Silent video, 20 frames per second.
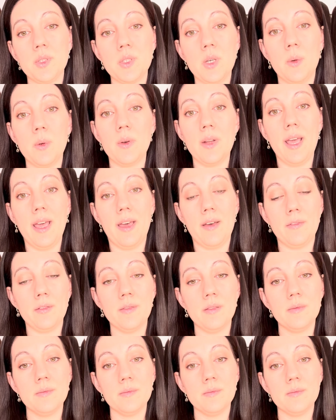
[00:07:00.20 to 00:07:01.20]
don't have
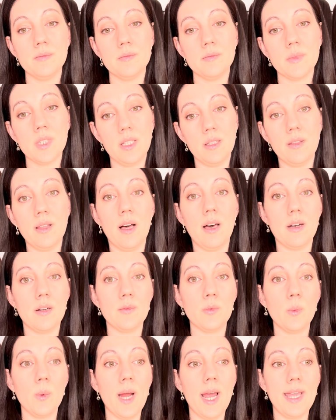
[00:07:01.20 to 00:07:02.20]
a lot of
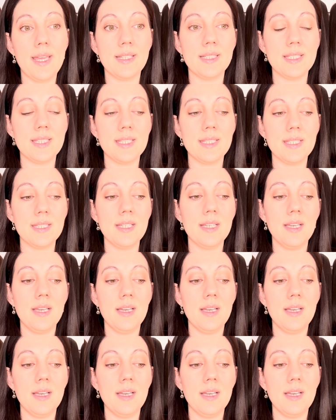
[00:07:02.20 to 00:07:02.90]
rights,